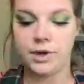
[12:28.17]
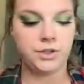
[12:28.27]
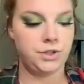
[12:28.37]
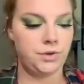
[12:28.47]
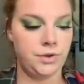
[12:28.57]

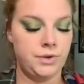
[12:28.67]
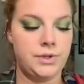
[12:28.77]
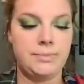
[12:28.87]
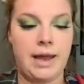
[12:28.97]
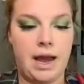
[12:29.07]
to
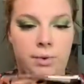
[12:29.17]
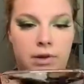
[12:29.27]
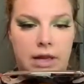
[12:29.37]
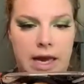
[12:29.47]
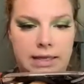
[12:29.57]
use my
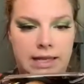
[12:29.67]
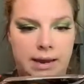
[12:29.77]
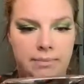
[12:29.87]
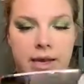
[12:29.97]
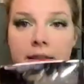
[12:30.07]
Hourglass
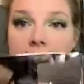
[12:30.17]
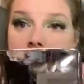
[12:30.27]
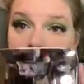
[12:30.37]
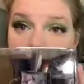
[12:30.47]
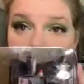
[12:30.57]
Ambient
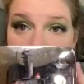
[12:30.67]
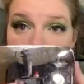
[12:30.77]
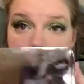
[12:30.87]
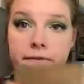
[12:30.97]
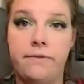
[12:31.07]
Lighting Palette,
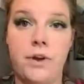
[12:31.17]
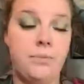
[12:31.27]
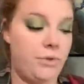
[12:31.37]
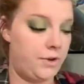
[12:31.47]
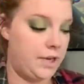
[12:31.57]
the
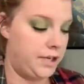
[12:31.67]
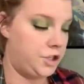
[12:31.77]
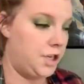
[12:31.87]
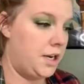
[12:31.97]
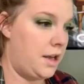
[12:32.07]
Volume 3
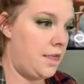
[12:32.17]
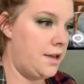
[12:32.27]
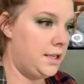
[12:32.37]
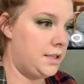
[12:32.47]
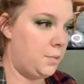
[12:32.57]
edition.
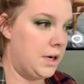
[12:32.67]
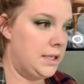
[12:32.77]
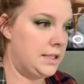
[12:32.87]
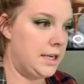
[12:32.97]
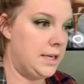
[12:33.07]
This
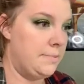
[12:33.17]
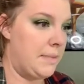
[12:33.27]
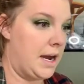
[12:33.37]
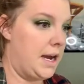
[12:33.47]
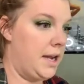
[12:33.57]
was in
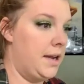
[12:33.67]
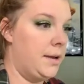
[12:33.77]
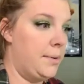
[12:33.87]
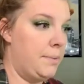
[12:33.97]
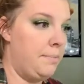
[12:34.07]
my
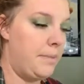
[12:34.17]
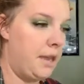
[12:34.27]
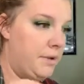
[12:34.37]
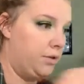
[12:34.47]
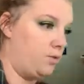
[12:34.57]

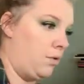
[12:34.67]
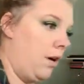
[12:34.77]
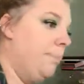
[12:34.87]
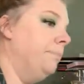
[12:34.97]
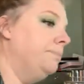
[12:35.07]
maybe
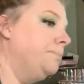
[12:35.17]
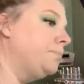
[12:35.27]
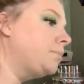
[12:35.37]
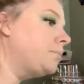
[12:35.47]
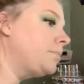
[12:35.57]
drawer.
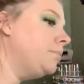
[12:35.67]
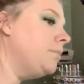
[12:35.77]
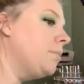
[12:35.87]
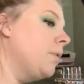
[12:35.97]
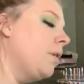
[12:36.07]

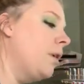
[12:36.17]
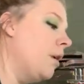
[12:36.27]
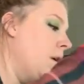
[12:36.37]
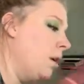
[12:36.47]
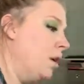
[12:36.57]
So
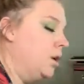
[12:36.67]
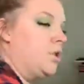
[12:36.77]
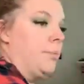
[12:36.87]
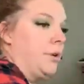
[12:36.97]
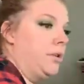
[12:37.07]

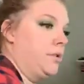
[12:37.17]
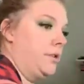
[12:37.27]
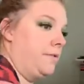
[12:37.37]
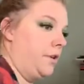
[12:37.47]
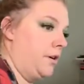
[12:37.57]
I'm going to use
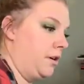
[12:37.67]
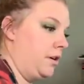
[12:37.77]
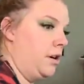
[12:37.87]
it for